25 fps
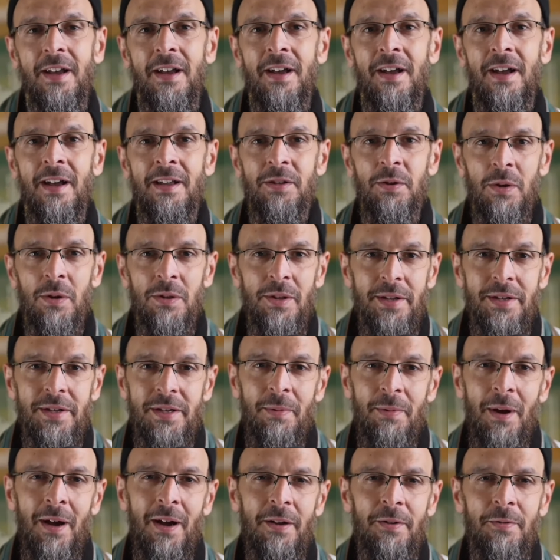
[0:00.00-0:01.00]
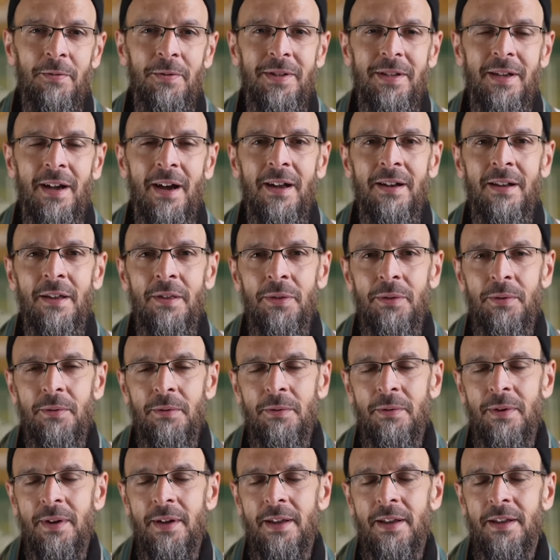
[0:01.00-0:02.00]
And so Allah subhanahu wa ta'ala,
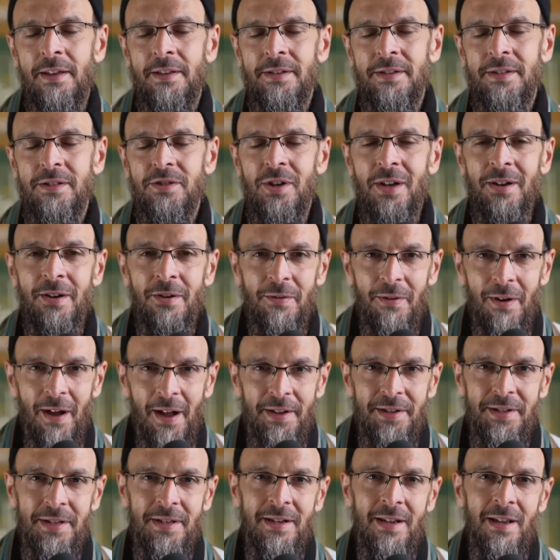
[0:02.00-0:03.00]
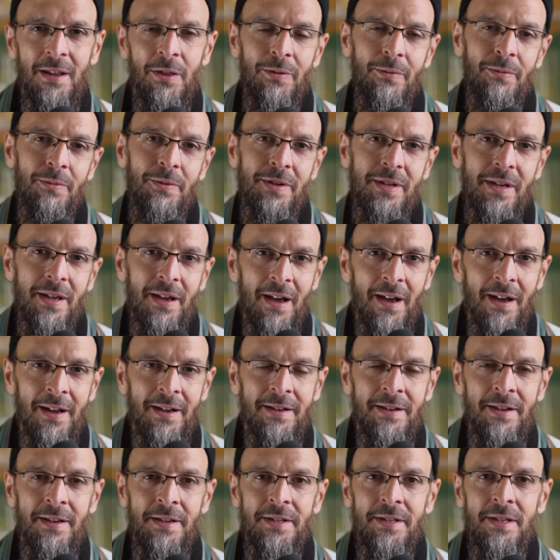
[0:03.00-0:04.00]
through his generosity, through his
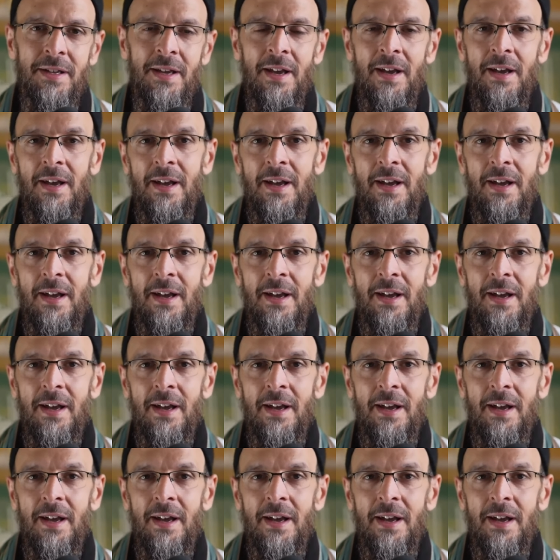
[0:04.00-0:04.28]
kindness,